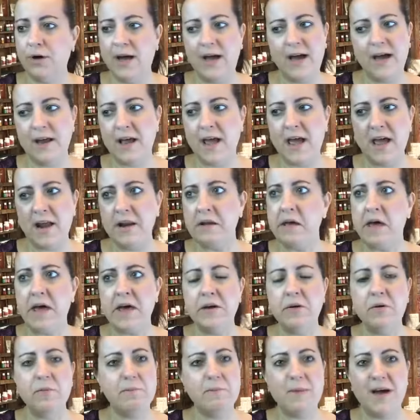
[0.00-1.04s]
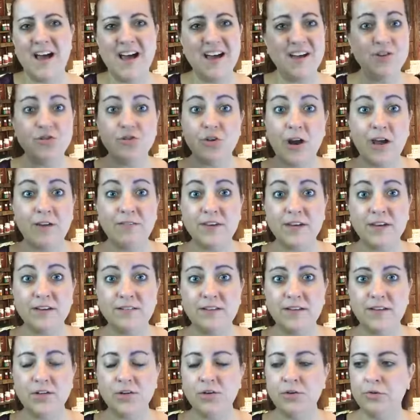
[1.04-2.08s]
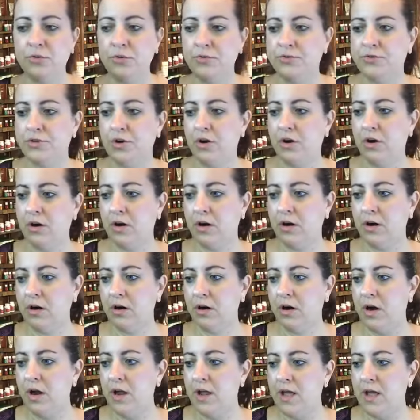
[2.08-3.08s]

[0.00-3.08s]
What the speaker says: I don't mind driving a 10-year-old car,